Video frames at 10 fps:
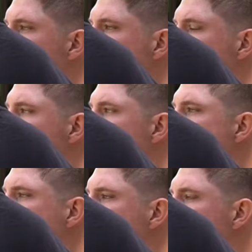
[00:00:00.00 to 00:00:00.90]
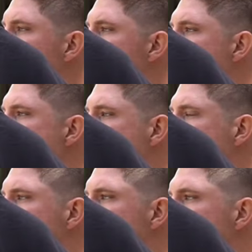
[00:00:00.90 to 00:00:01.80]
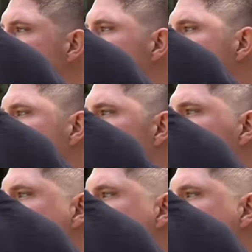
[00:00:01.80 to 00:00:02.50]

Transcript: (not speaking)